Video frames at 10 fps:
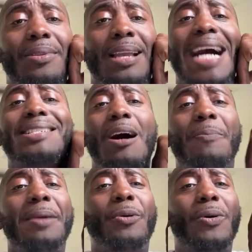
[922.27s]
I saw
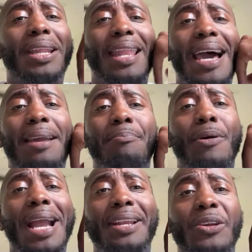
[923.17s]
people in, like,
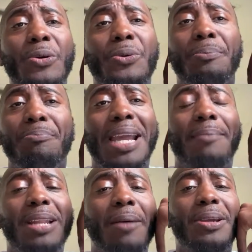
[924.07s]
brand new
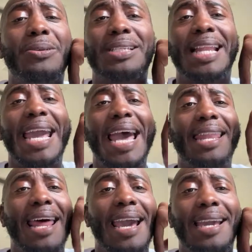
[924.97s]
BMWs, and they had,
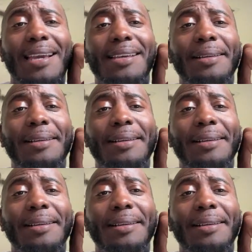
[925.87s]
like,